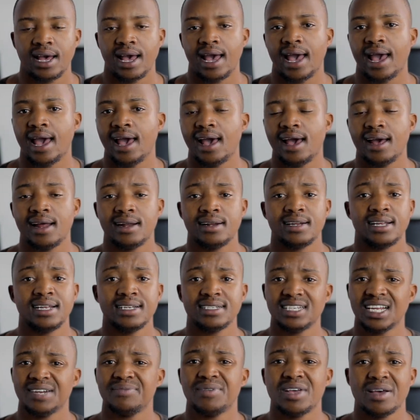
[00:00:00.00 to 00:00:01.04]
And he
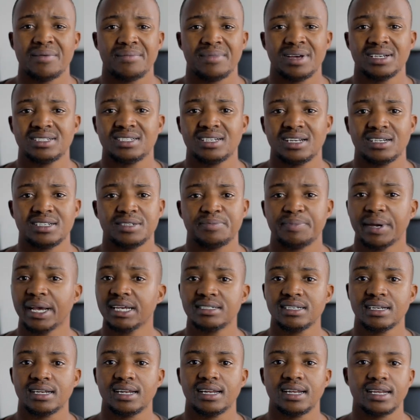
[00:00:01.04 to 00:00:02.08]
sent me a message
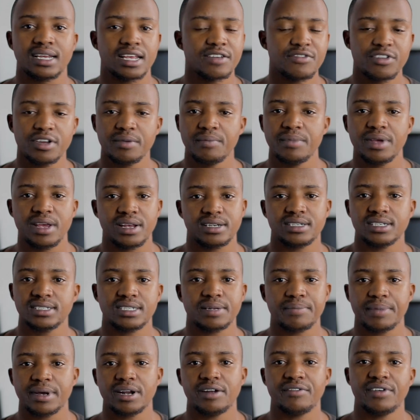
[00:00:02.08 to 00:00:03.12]
basically giving me
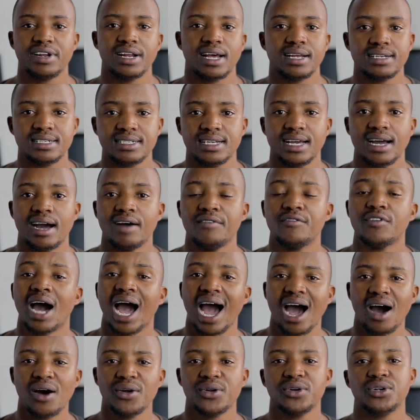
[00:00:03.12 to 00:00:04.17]
just a bit of an idea of
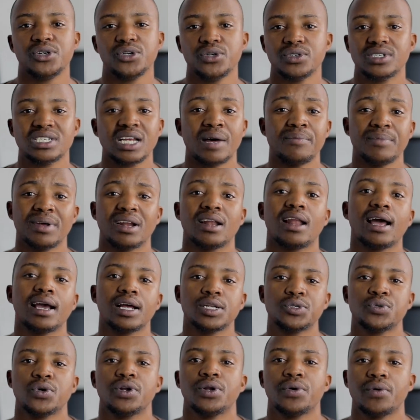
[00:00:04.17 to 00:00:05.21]
how to do something like
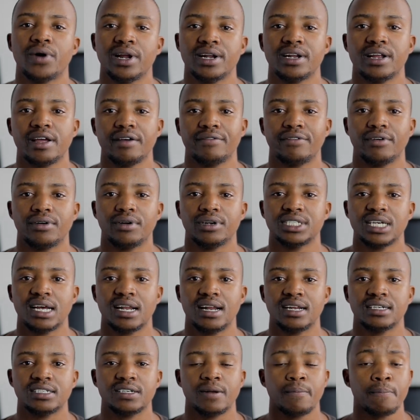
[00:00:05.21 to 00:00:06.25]
a 21 day photo
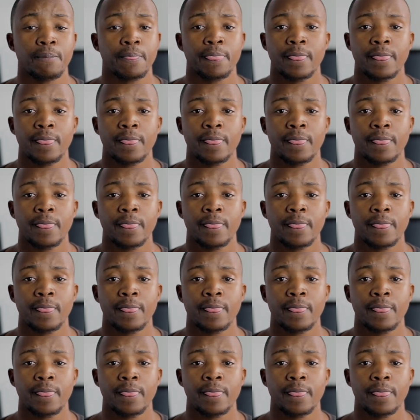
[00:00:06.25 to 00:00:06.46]
challenge.